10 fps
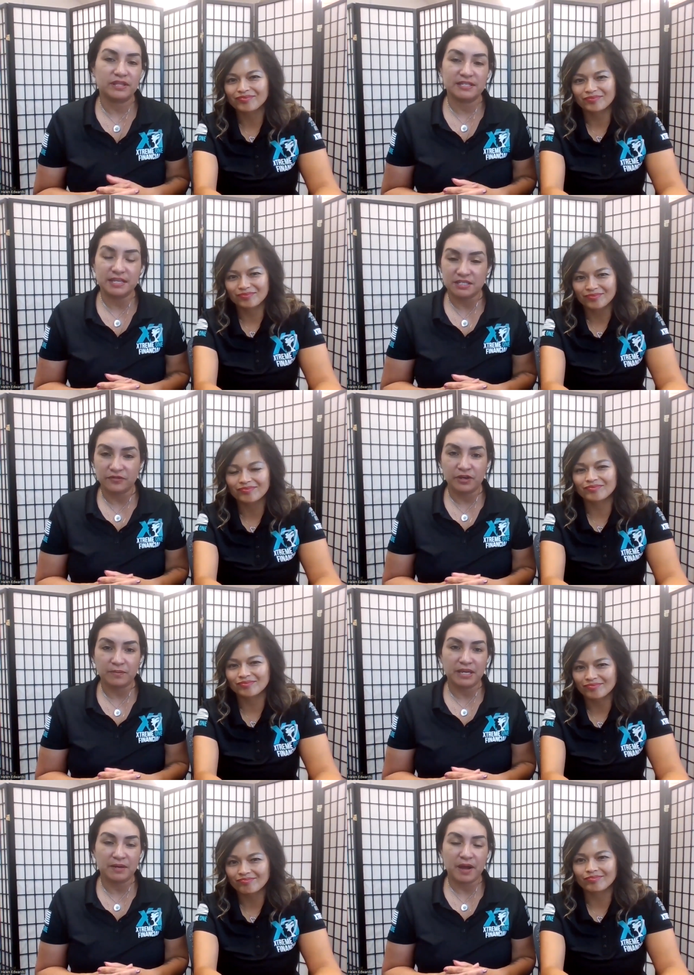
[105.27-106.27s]
Speaker 1: with the Sexy
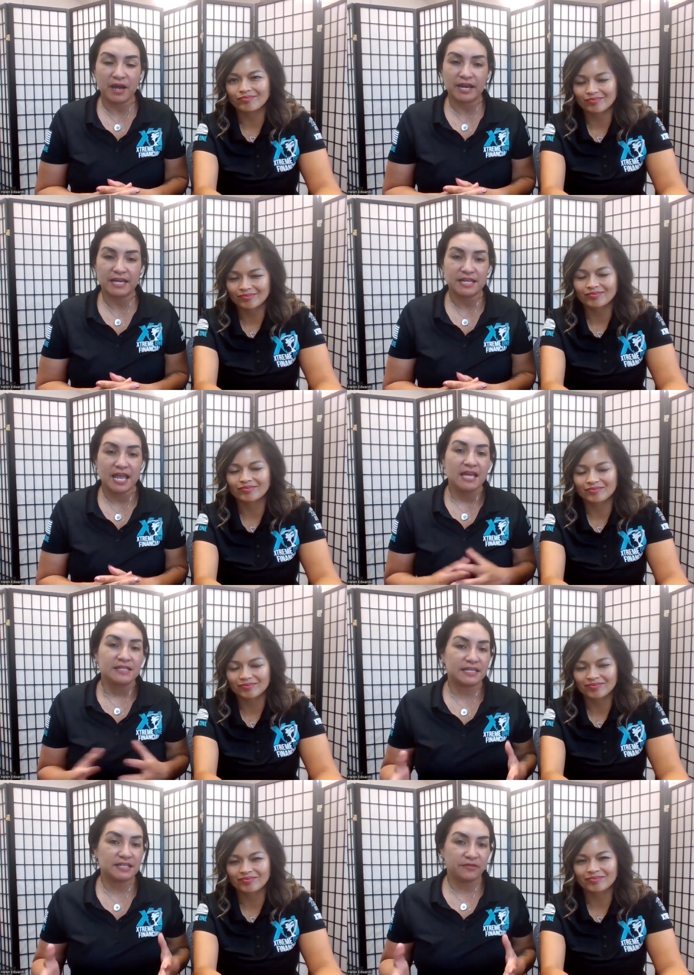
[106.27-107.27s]
Freedom Media podcast.
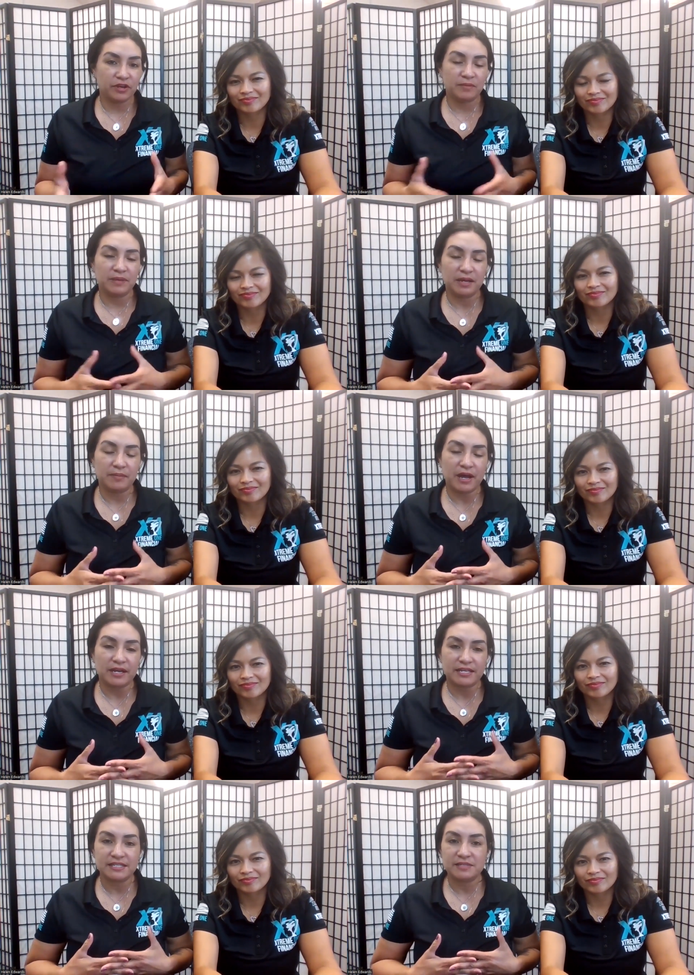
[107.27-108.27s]
Sexy Freedom Media
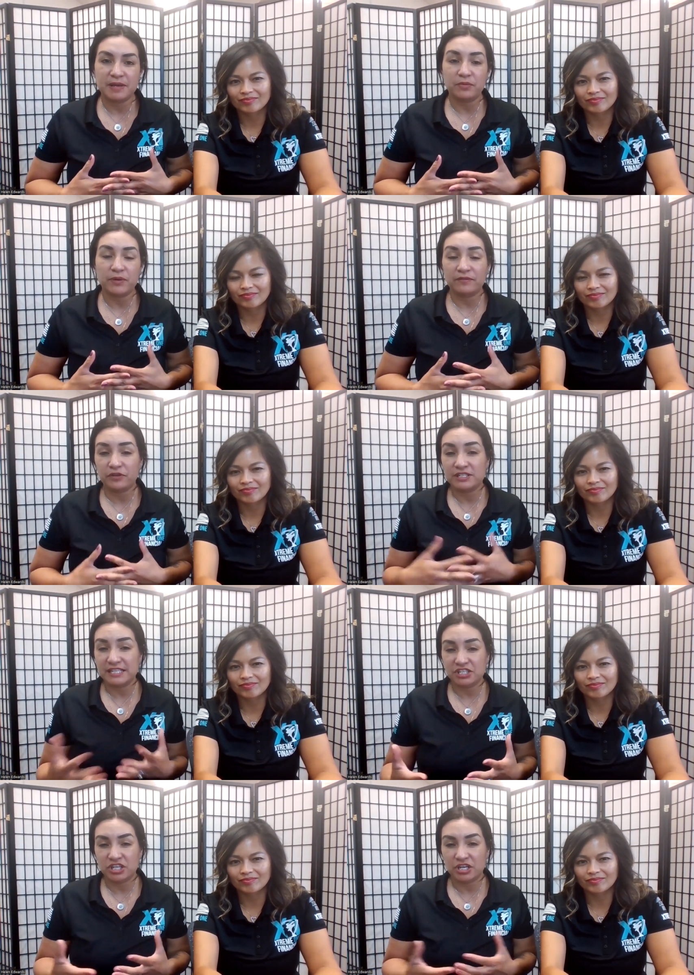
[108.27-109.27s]
podcast has been around for
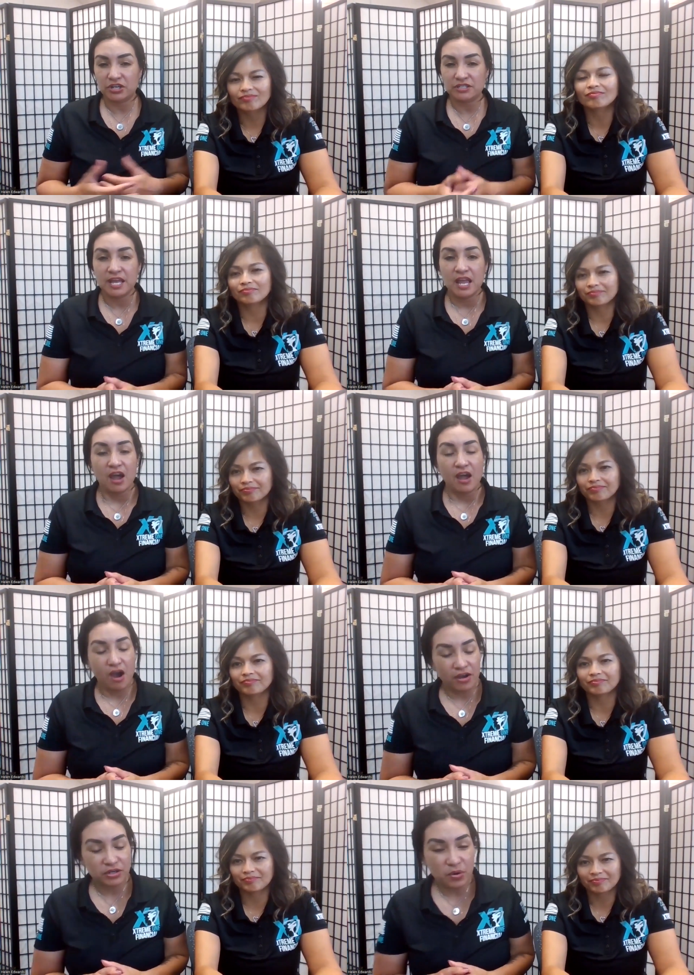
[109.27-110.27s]
six years,
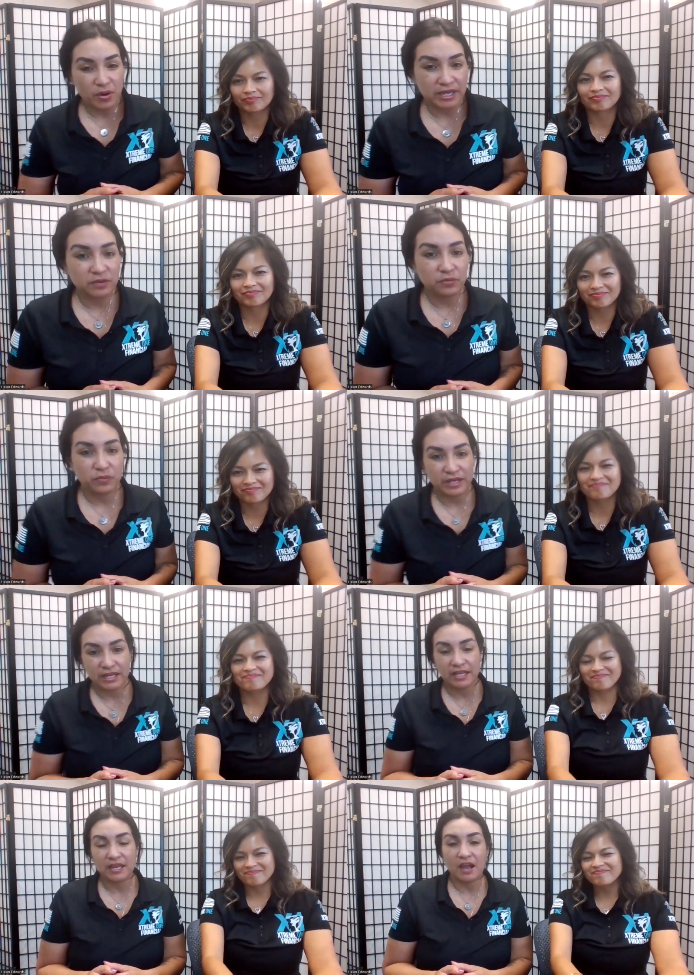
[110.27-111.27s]
ongoing.
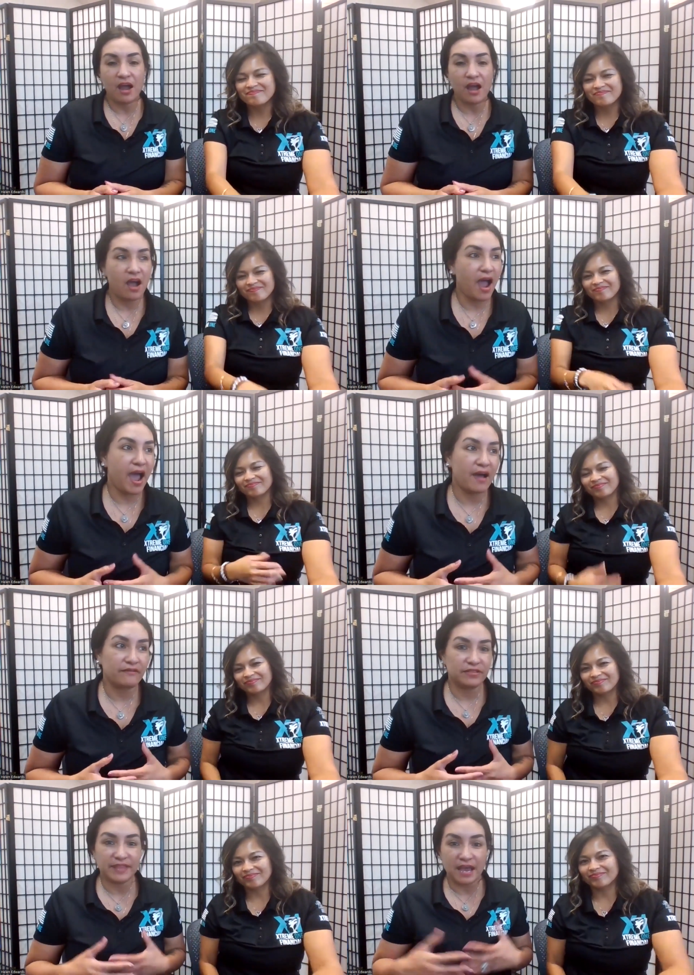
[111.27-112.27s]
We
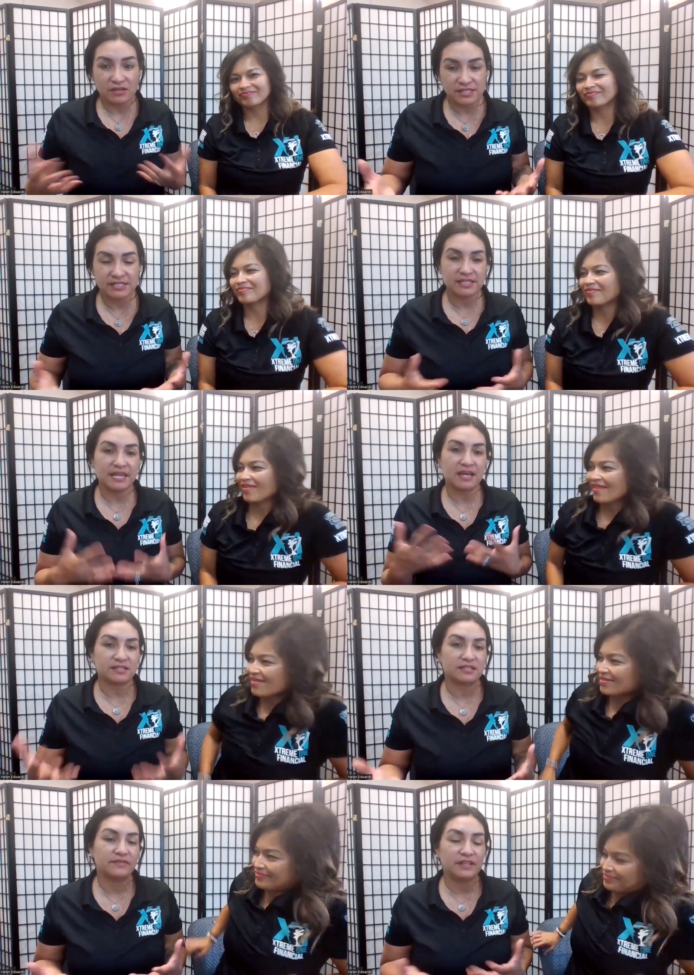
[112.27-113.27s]
have thousands and
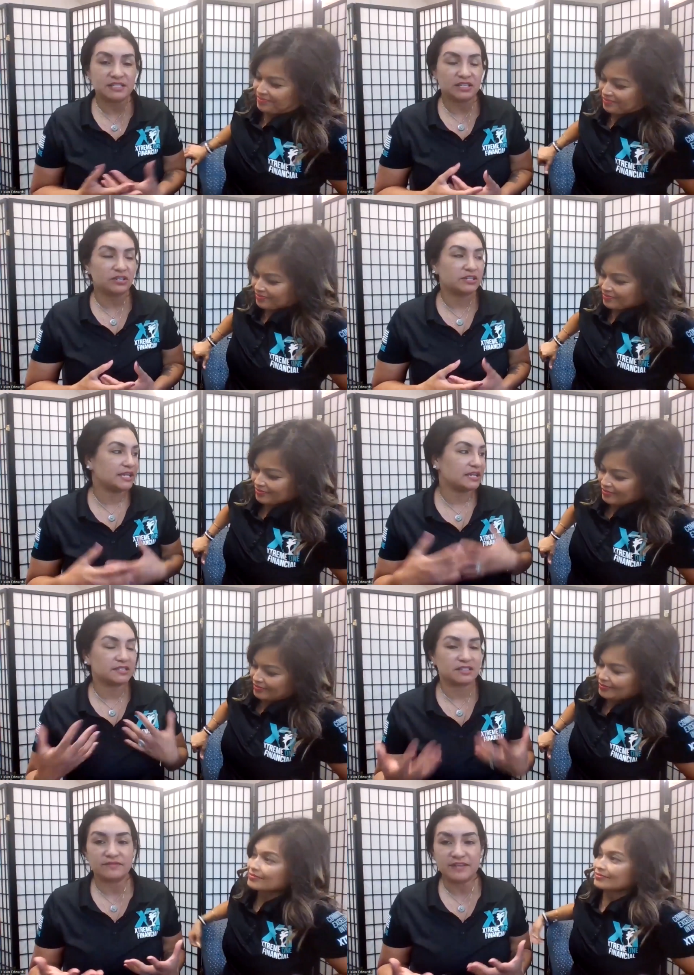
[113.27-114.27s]
thousands of listeners,
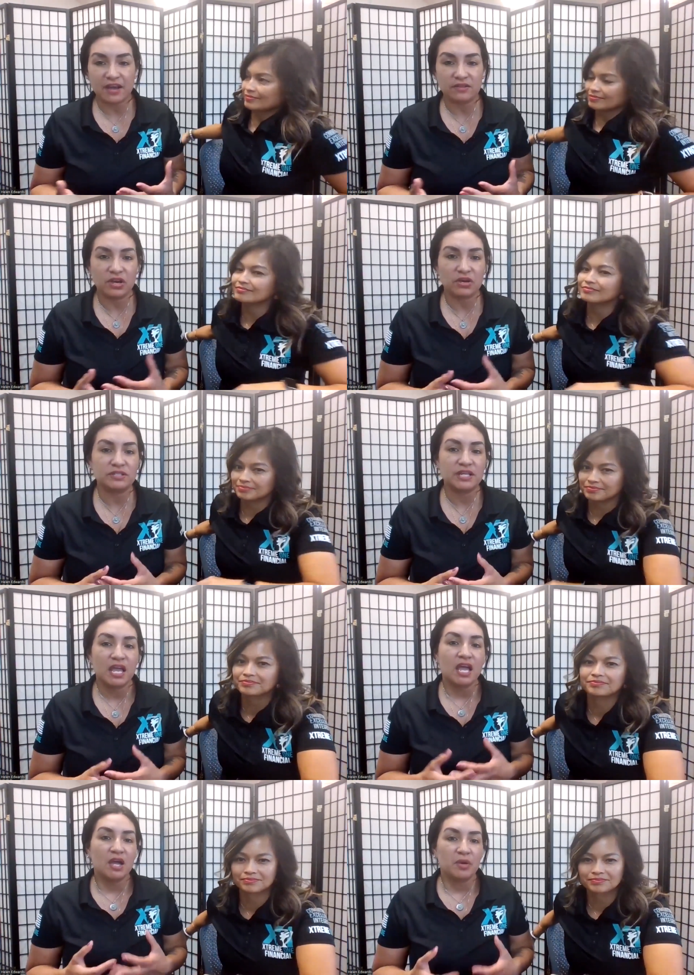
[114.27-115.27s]
thousands of downloads,
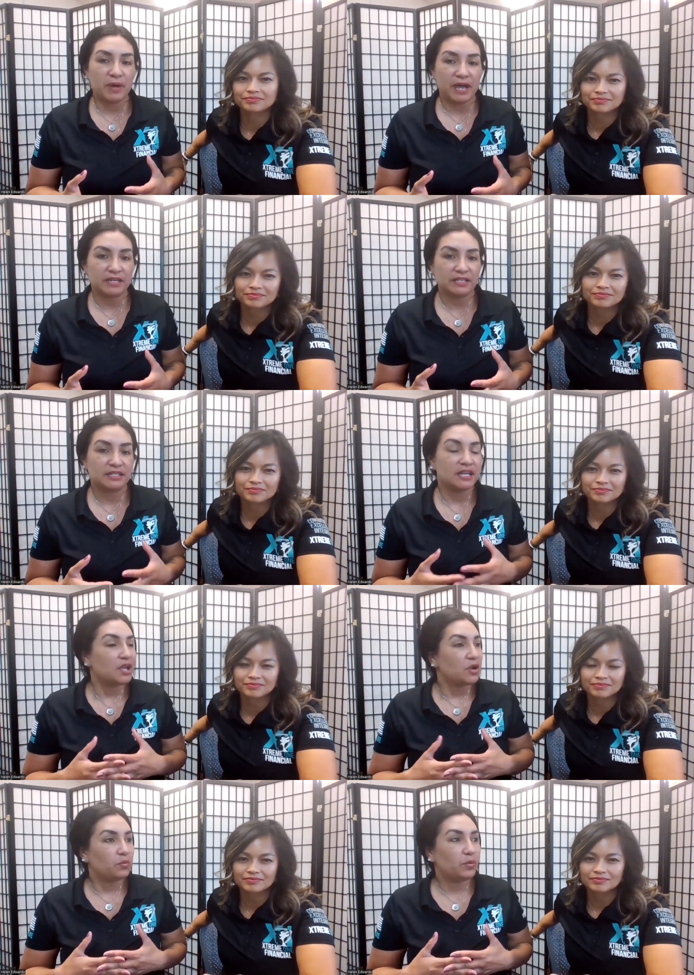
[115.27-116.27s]
but
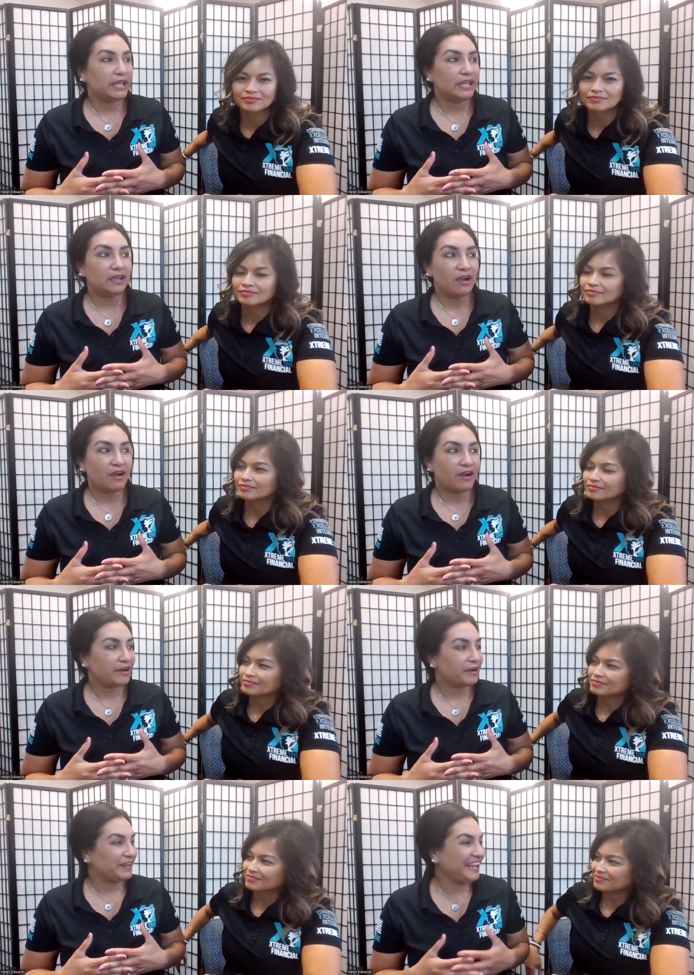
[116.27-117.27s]
we
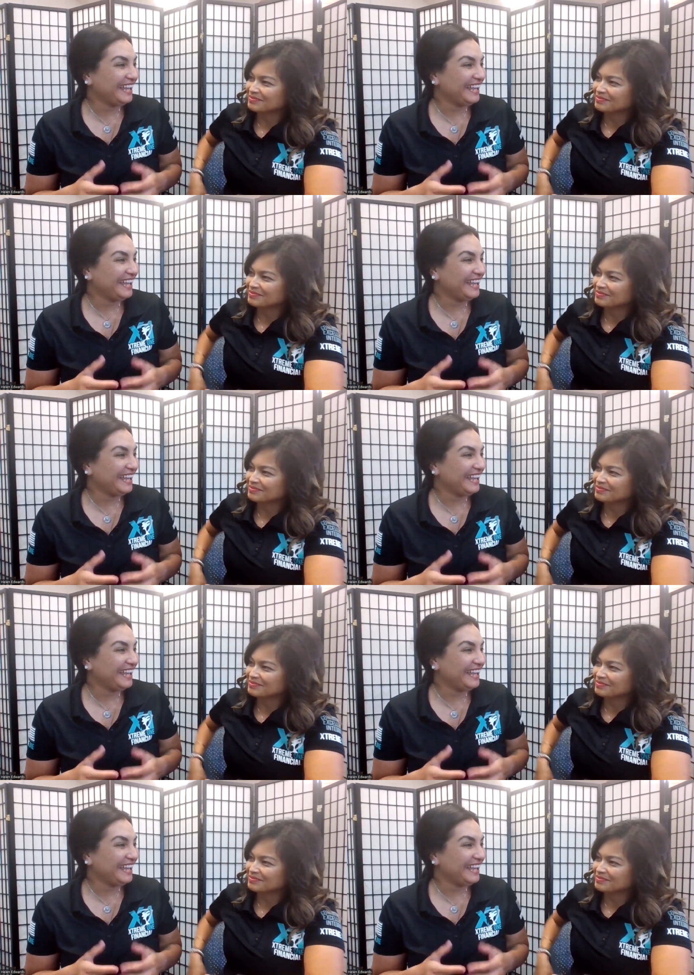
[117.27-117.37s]
are.